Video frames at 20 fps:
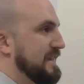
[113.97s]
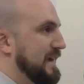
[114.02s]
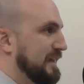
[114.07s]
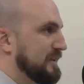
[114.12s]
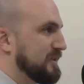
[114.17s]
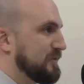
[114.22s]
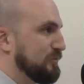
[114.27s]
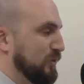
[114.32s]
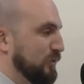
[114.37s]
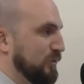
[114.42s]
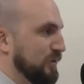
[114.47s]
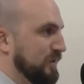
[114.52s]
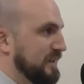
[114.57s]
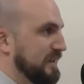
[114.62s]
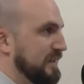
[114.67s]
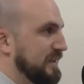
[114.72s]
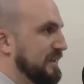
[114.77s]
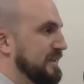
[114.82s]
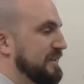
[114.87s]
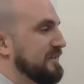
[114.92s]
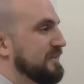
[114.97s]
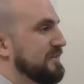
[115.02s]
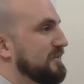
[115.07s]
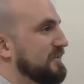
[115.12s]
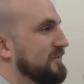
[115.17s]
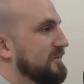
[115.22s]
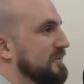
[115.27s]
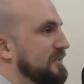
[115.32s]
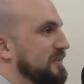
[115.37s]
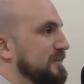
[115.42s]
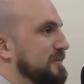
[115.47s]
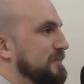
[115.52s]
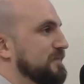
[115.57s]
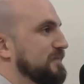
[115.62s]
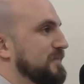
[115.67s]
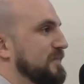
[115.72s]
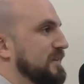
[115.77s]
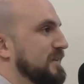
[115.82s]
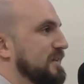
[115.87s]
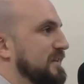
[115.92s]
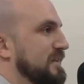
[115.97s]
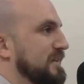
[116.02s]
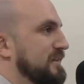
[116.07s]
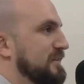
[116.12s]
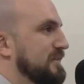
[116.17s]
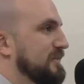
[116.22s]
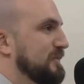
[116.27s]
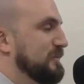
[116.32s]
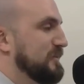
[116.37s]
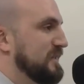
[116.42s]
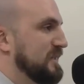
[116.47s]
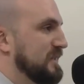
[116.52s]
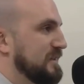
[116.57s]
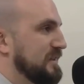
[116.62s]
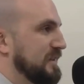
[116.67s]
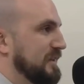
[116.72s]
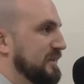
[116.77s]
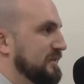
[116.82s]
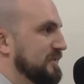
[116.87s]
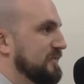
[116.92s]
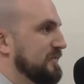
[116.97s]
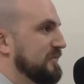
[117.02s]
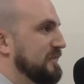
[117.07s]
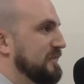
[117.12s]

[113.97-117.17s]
that's where we're going to get into some yeah some details here